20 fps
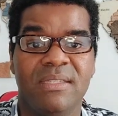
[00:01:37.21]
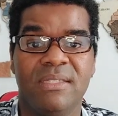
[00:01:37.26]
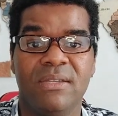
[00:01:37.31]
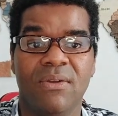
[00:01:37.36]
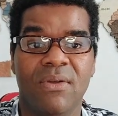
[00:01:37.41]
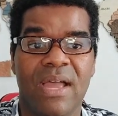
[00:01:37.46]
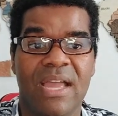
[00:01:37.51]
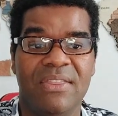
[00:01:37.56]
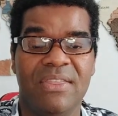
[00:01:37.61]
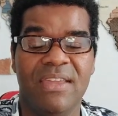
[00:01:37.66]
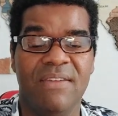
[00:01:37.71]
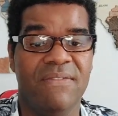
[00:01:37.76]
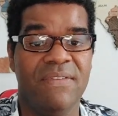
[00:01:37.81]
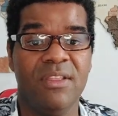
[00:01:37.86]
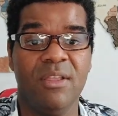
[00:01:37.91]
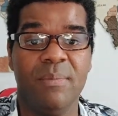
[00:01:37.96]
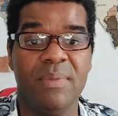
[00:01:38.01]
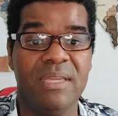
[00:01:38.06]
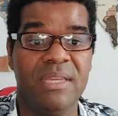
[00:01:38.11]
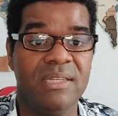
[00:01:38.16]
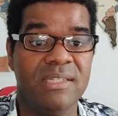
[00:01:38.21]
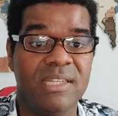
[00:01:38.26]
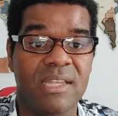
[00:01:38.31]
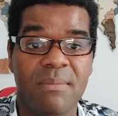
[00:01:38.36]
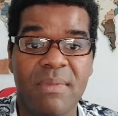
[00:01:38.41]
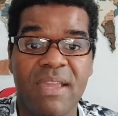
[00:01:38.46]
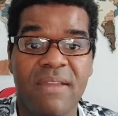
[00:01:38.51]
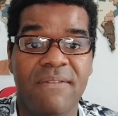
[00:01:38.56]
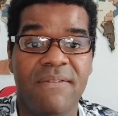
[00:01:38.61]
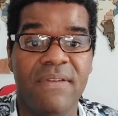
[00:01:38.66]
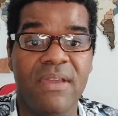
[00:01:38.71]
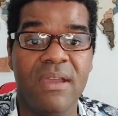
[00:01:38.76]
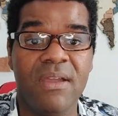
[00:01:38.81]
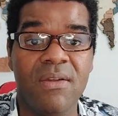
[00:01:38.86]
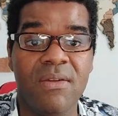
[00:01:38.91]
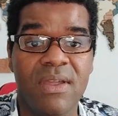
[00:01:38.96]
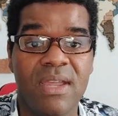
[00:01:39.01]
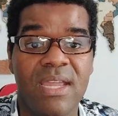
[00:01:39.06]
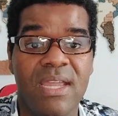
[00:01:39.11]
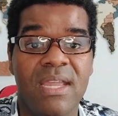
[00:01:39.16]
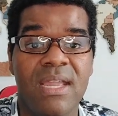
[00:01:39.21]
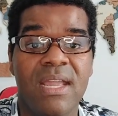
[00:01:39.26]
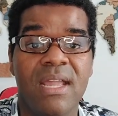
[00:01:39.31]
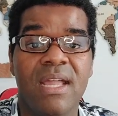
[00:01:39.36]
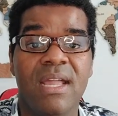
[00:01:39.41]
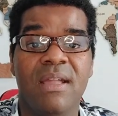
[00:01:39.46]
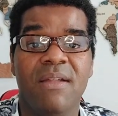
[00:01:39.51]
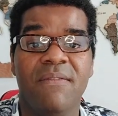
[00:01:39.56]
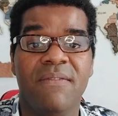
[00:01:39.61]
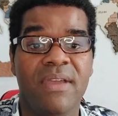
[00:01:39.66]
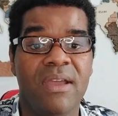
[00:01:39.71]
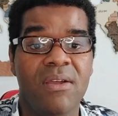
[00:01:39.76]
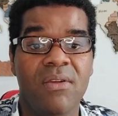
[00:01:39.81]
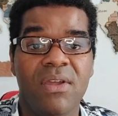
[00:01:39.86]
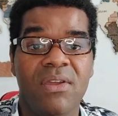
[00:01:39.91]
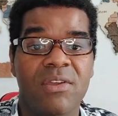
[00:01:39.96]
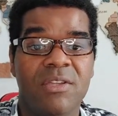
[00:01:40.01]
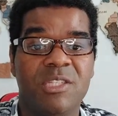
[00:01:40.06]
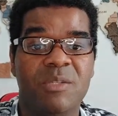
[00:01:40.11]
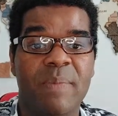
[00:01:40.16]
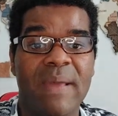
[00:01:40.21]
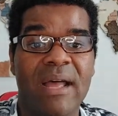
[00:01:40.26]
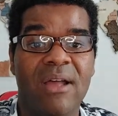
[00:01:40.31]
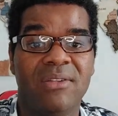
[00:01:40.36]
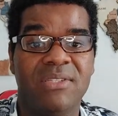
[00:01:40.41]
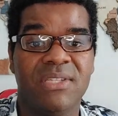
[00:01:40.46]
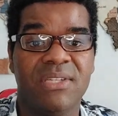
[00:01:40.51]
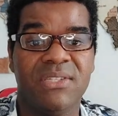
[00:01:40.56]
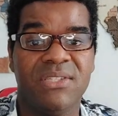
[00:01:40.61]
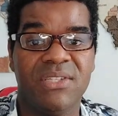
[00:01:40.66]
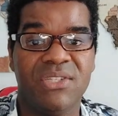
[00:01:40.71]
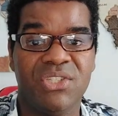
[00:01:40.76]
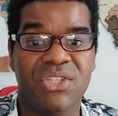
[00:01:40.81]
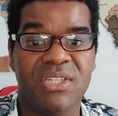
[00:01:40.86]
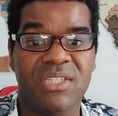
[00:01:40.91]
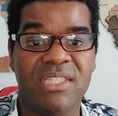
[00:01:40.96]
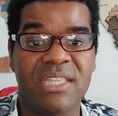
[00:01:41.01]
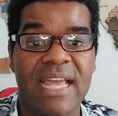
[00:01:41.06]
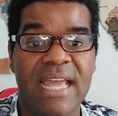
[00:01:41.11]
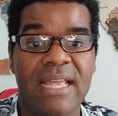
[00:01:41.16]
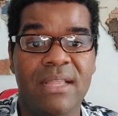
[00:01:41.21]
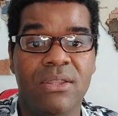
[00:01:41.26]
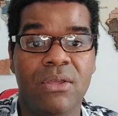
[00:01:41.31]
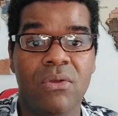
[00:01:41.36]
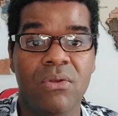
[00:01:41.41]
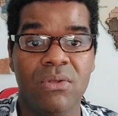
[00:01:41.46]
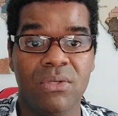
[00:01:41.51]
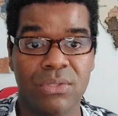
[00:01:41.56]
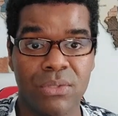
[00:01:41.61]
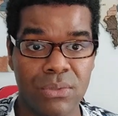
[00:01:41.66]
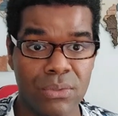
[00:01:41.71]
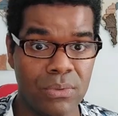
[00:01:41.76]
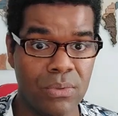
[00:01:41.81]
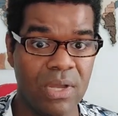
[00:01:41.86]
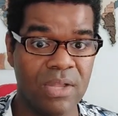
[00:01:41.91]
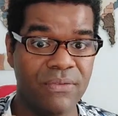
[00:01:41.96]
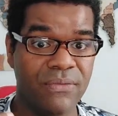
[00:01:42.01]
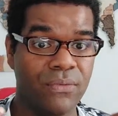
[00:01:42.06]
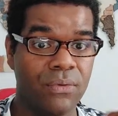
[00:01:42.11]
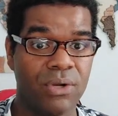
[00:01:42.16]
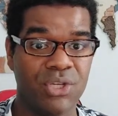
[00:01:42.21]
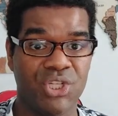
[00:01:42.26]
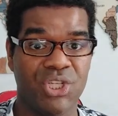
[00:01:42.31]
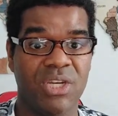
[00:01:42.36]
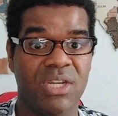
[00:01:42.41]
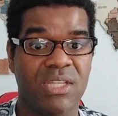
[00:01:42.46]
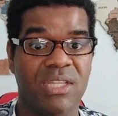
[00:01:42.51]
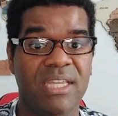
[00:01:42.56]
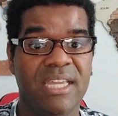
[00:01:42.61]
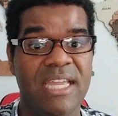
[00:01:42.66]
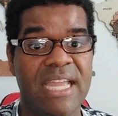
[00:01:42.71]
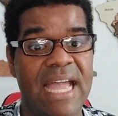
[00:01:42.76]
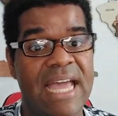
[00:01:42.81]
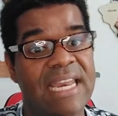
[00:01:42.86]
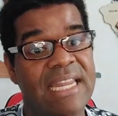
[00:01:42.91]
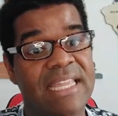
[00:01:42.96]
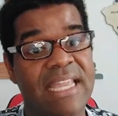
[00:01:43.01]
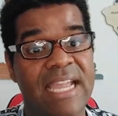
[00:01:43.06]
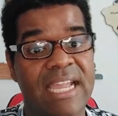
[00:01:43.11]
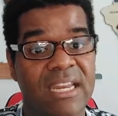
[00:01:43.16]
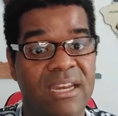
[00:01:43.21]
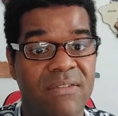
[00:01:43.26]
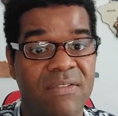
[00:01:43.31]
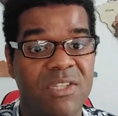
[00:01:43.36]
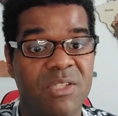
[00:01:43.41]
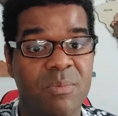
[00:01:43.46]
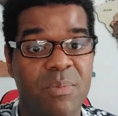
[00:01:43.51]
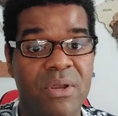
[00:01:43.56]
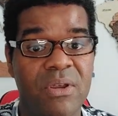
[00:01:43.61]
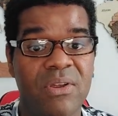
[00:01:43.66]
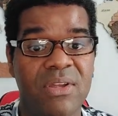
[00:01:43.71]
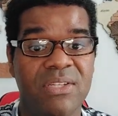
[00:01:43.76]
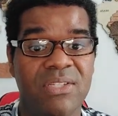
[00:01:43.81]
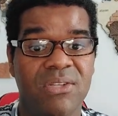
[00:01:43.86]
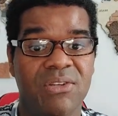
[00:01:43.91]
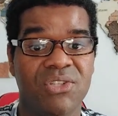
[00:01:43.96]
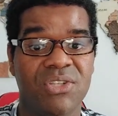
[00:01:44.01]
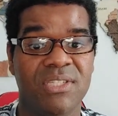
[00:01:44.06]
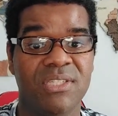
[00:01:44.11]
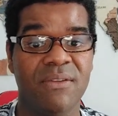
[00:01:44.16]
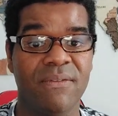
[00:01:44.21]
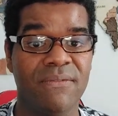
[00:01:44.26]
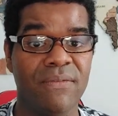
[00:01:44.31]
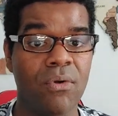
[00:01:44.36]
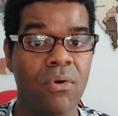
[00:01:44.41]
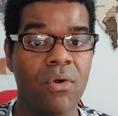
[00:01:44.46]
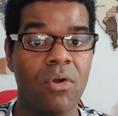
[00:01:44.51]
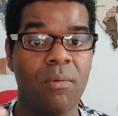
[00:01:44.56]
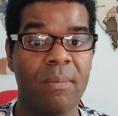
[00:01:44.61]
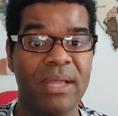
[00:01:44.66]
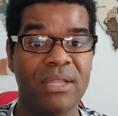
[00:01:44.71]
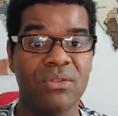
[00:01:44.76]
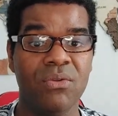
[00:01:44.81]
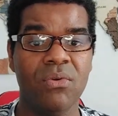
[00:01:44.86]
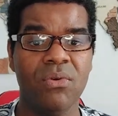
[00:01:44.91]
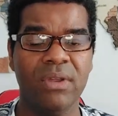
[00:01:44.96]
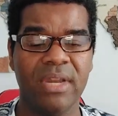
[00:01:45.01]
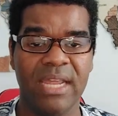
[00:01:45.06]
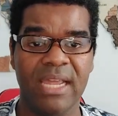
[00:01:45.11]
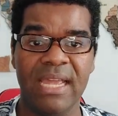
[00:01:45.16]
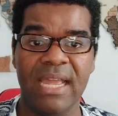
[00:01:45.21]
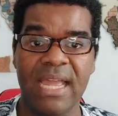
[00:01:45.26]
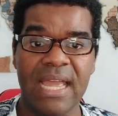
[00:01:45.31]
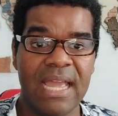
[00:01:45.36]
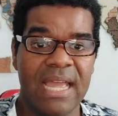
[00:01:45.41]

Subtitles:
So I think Filipinos can make very good spouses. It's just that those who unfortunately had a negative experience are just a vocal minority.